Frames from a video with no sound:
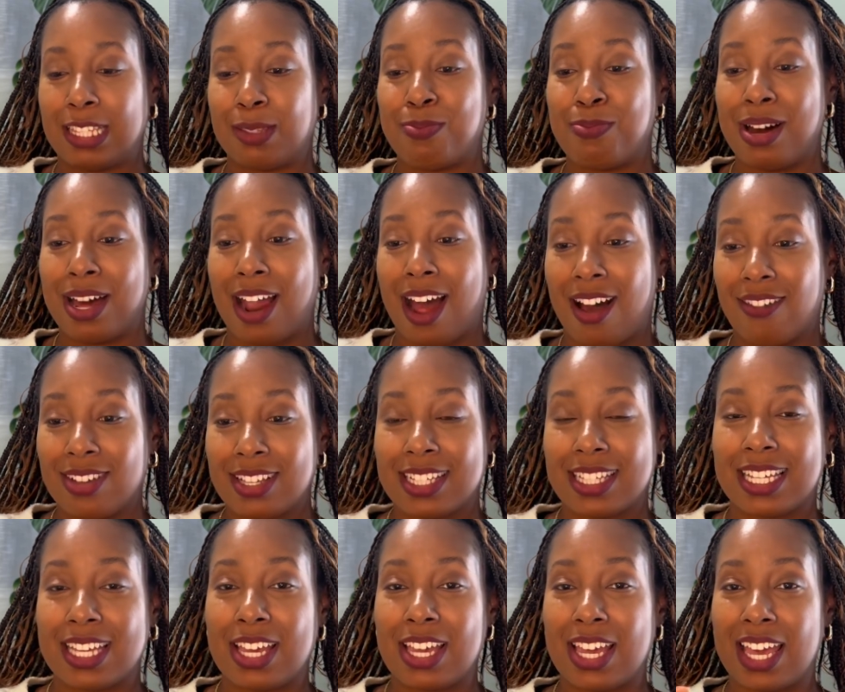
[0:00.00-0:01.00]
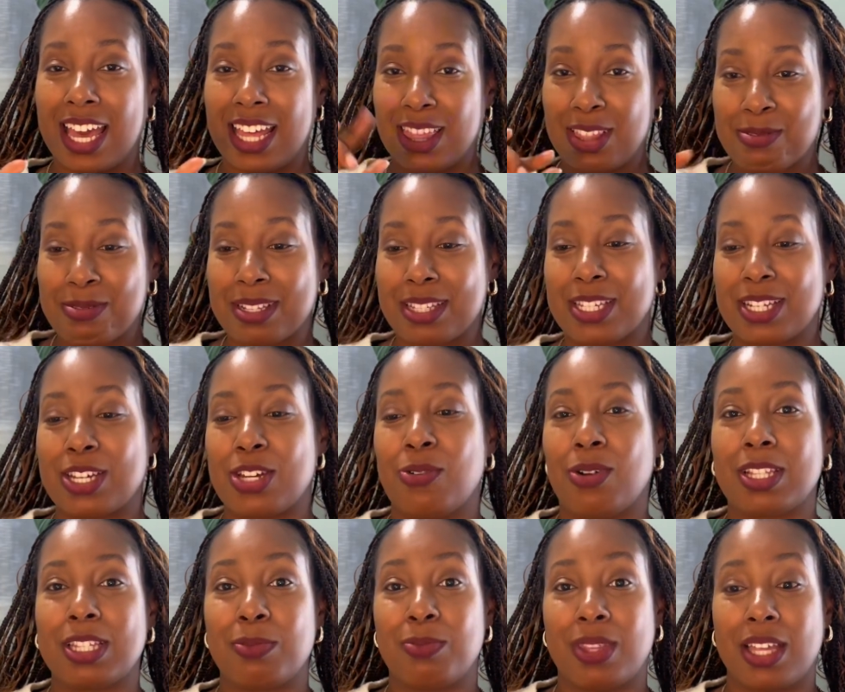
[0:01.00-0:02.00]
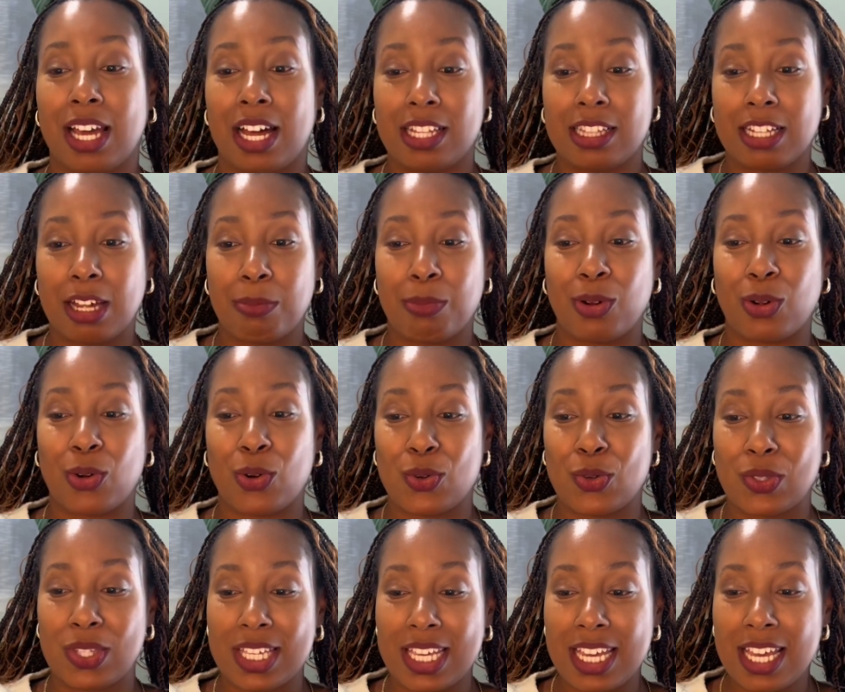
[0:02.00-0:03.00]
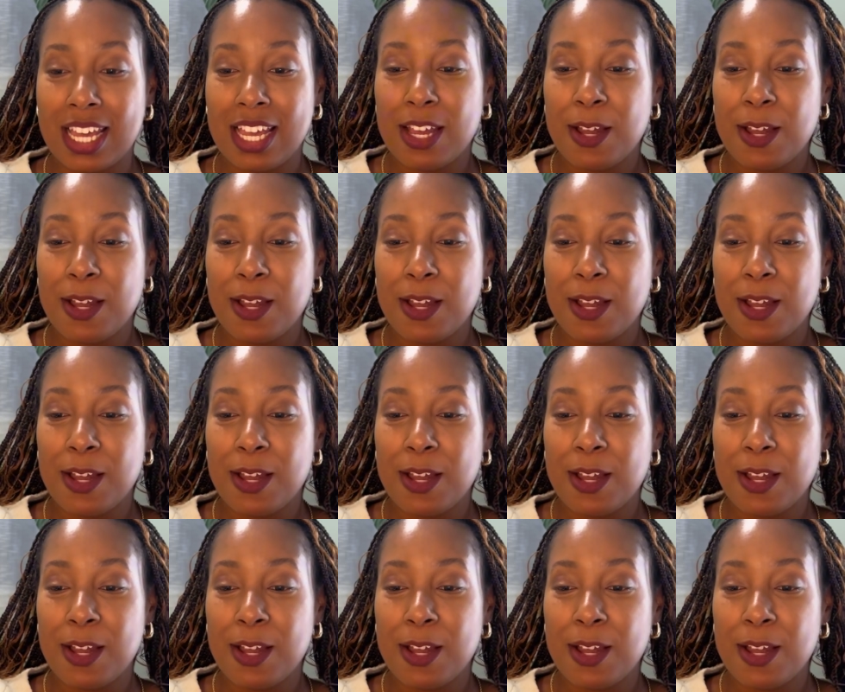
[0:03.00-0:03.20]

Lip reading: But obviously in the winter you want something a lot more cozy.